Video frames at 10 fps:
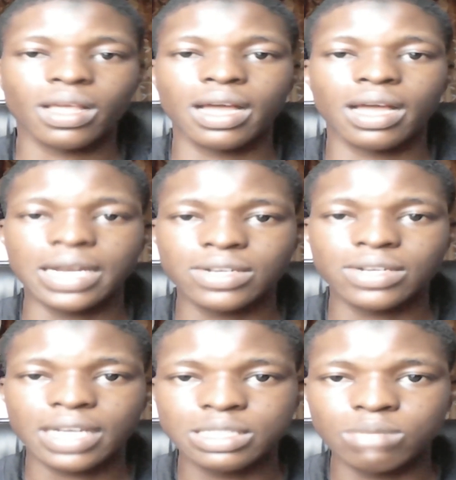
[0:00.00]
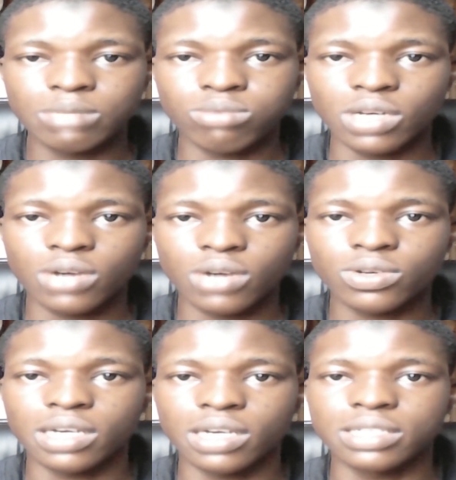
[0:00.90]
Another tip on how you
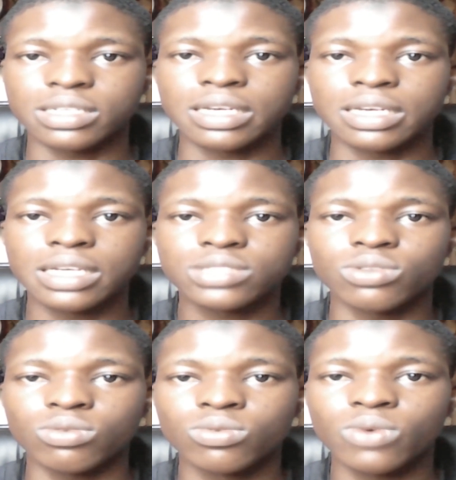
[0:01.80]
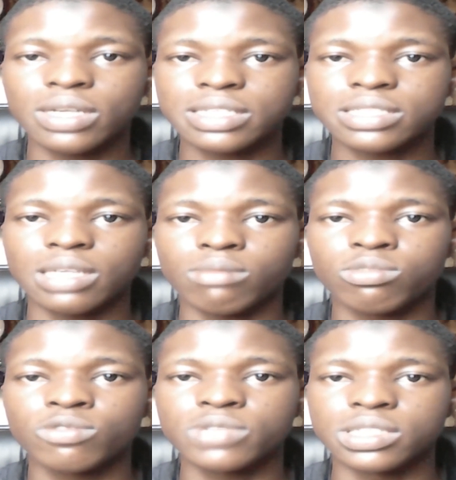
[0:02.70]
can get your Google Adsense
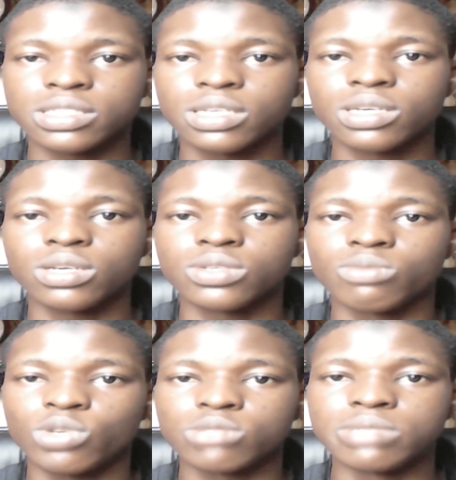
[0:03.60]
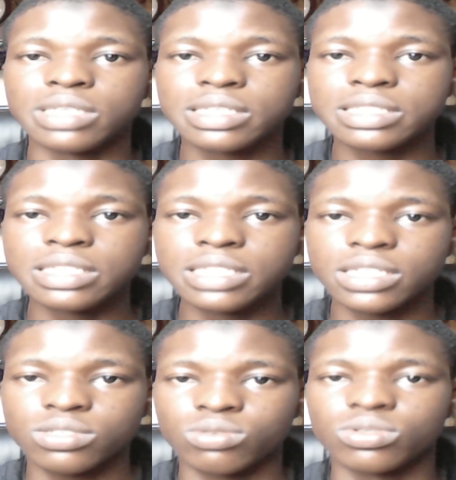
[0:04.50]
approved is you must be 18 years
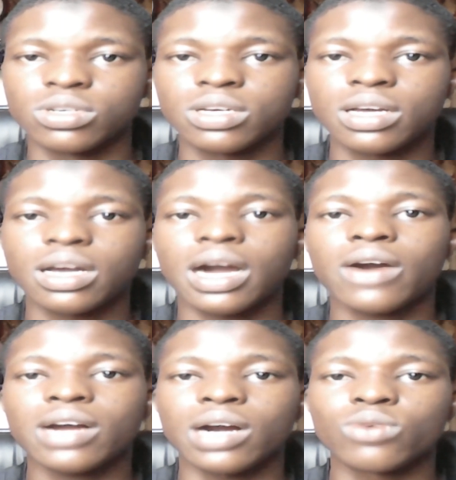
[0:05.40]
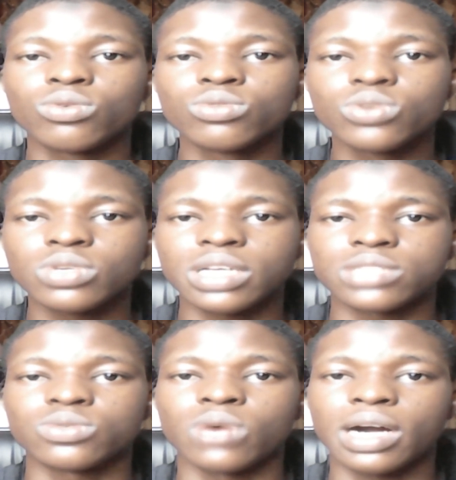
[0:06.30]
old. How can Google know that
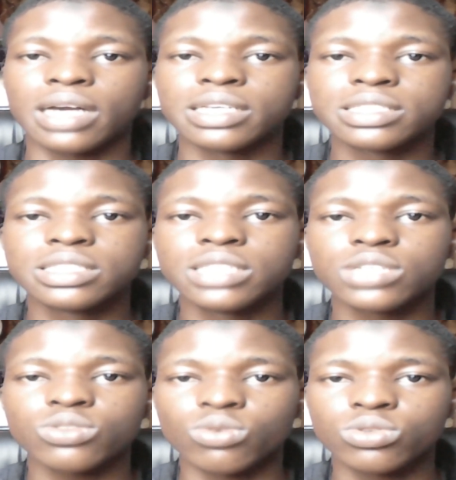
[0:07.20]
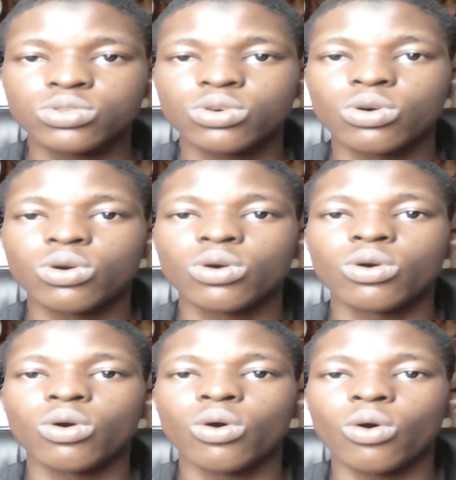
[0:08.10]
you are 18 years old
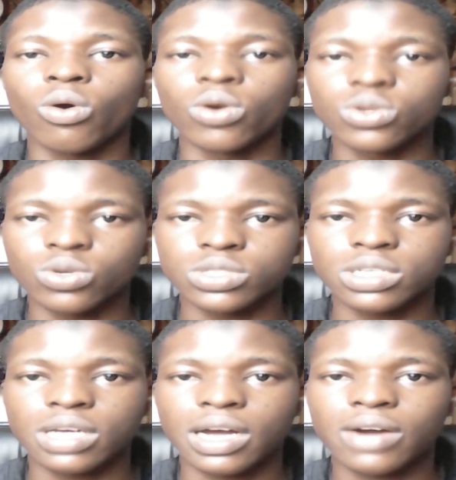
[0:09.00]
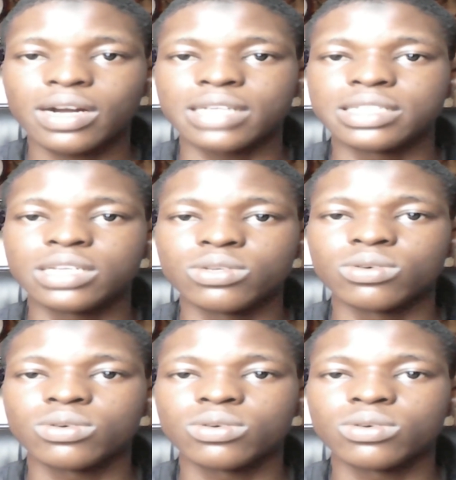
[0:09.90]
or not? How can they know?